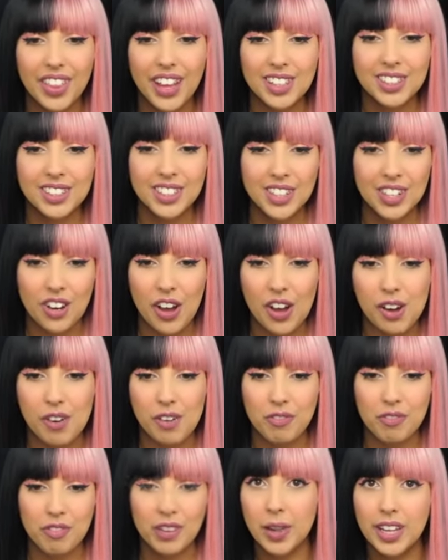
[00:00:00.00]
that's
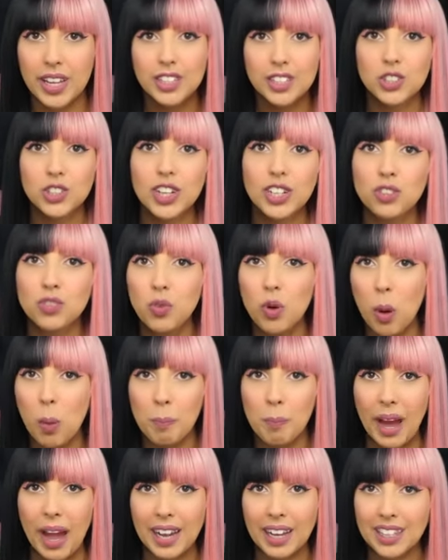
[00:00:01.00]
enough. He's
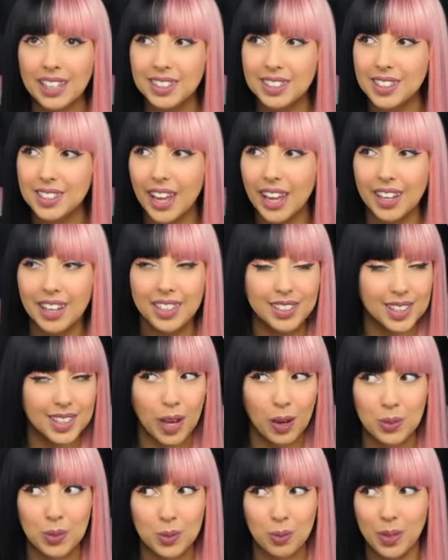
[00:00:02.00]
transformed back. He's like,
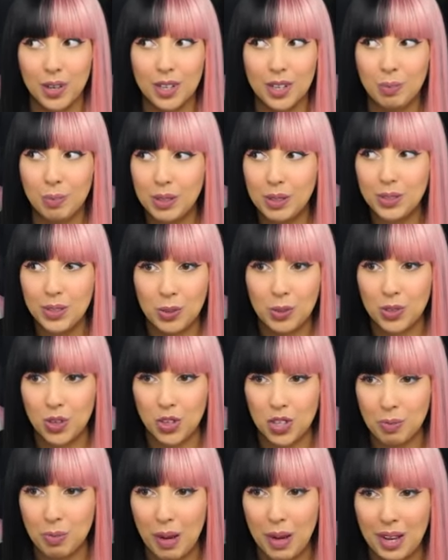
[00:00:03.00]
that was weird. Please don't
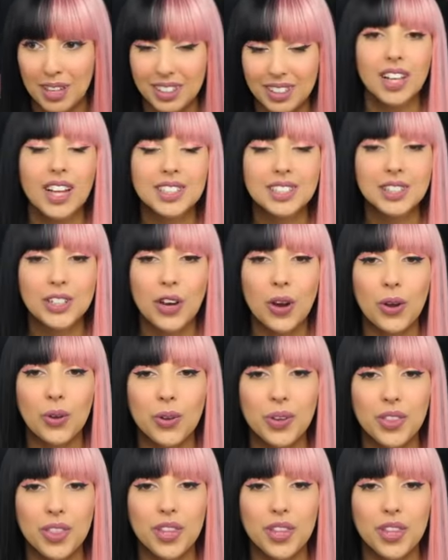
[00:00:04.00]
touch me. Let's go.